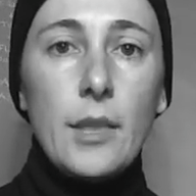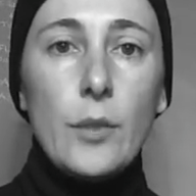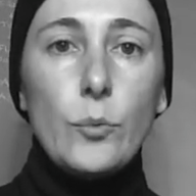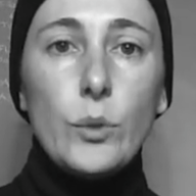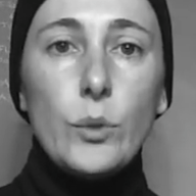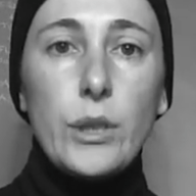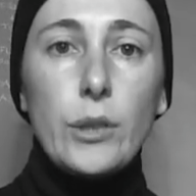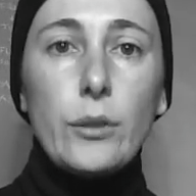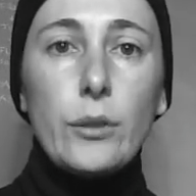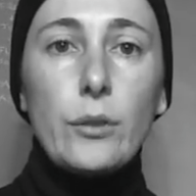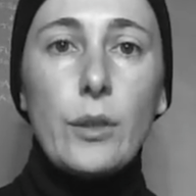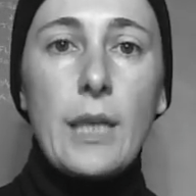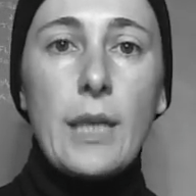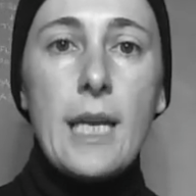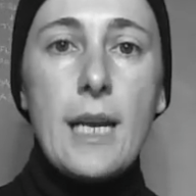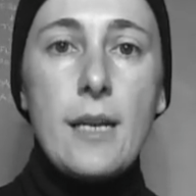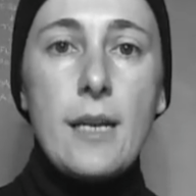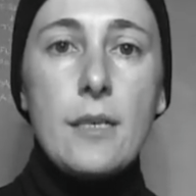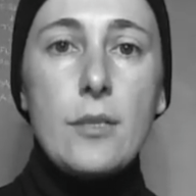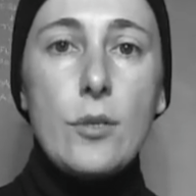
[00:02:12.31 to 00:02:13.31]
We should
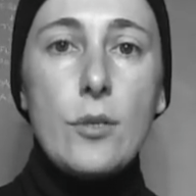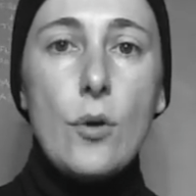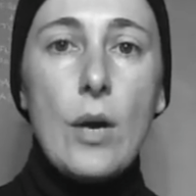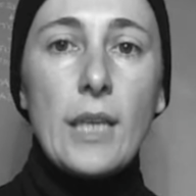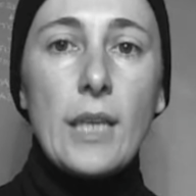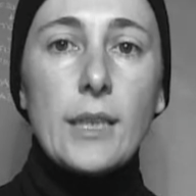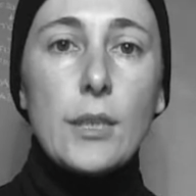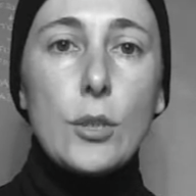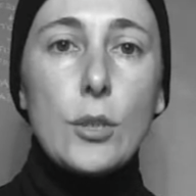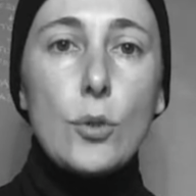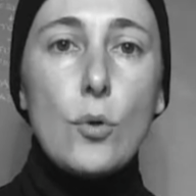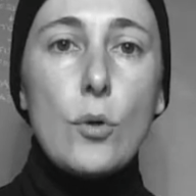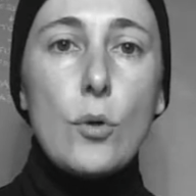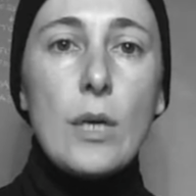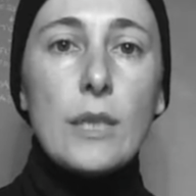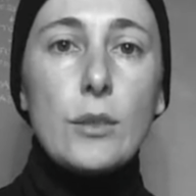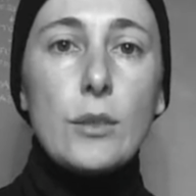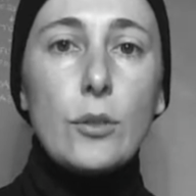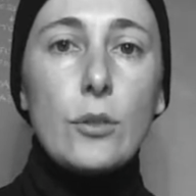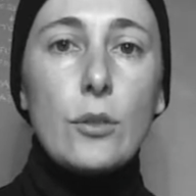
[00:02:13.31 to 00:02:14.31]
kill you as soon
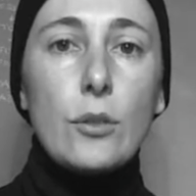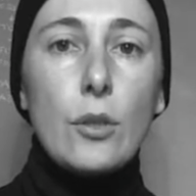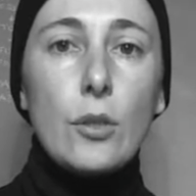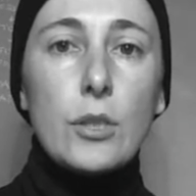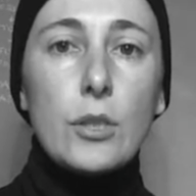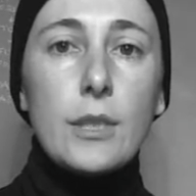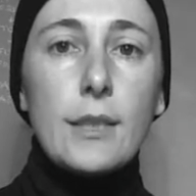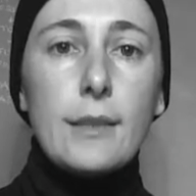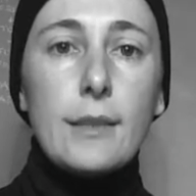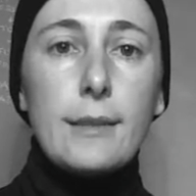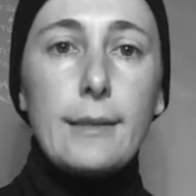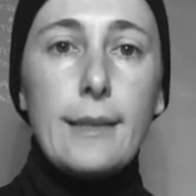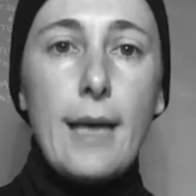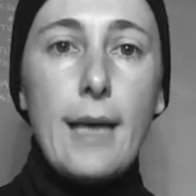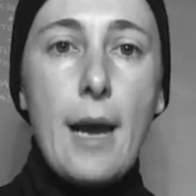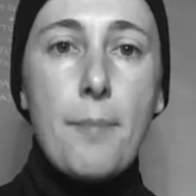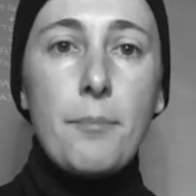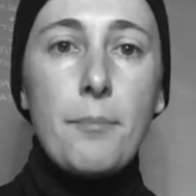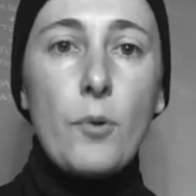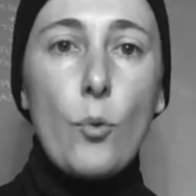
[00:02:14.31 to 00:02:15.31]
as you cross the
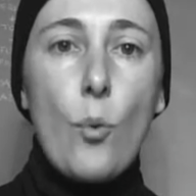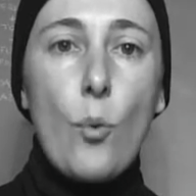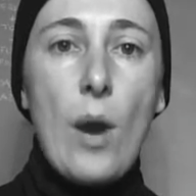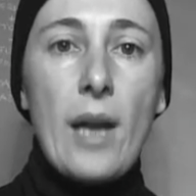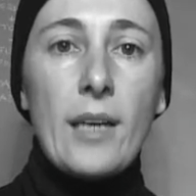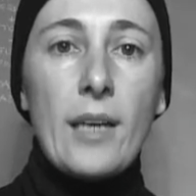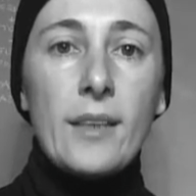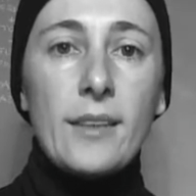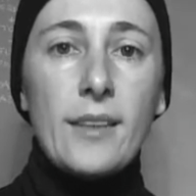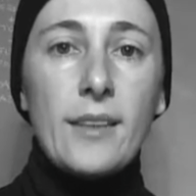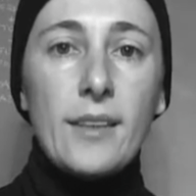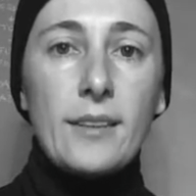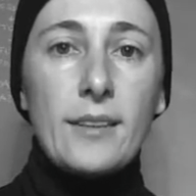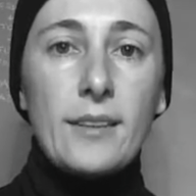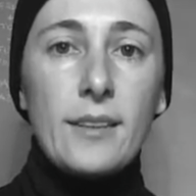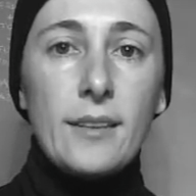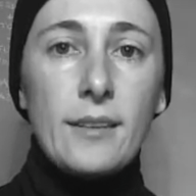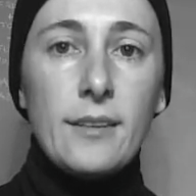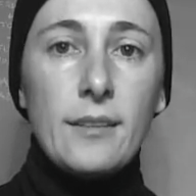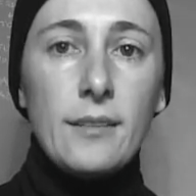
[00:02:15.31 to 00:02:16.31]
damn wire
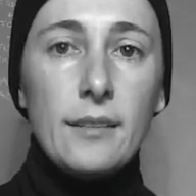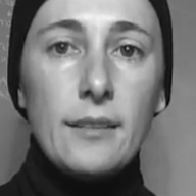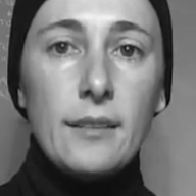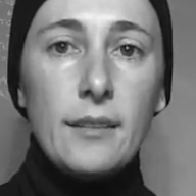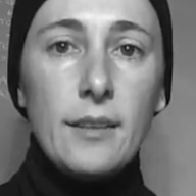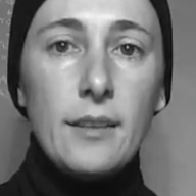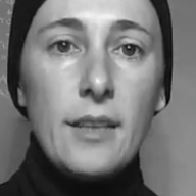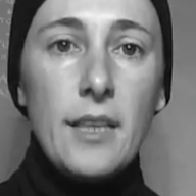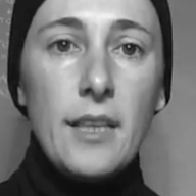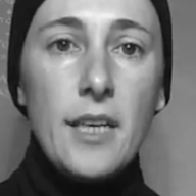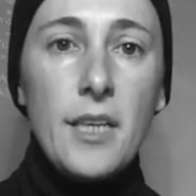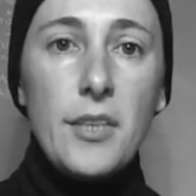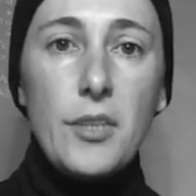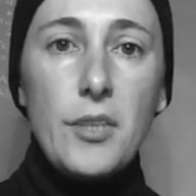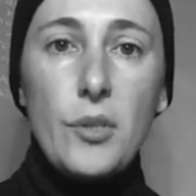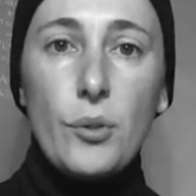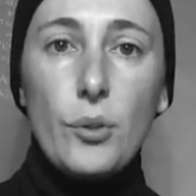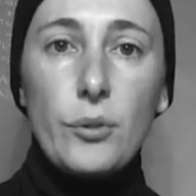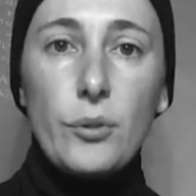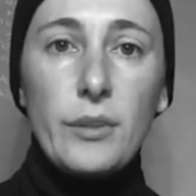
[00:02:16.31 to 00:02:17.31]
netting.
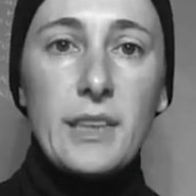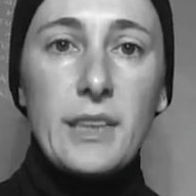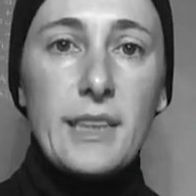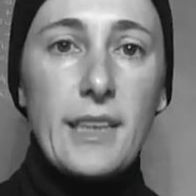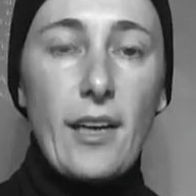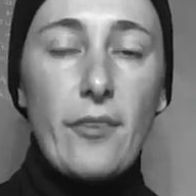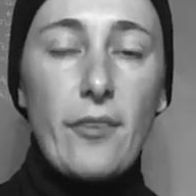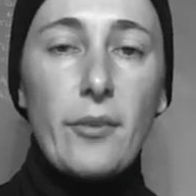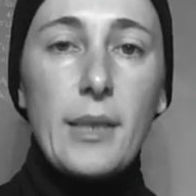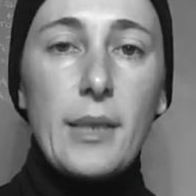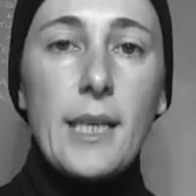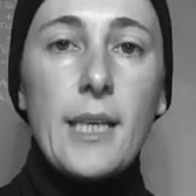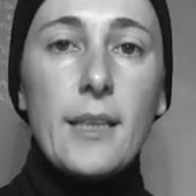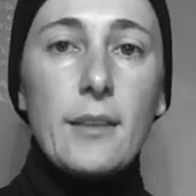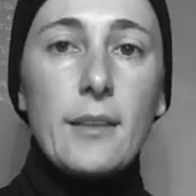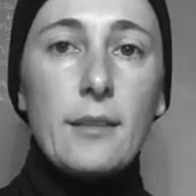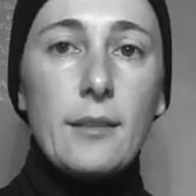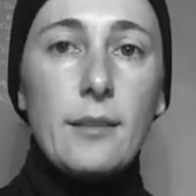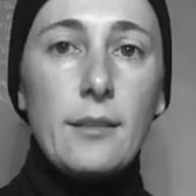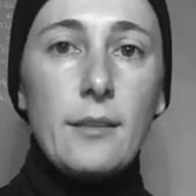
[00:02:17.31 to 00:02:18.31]
You don't deserve
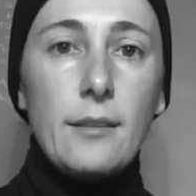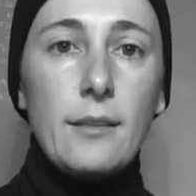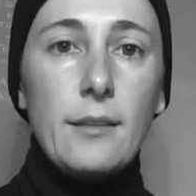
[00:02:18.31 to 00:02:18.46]
it.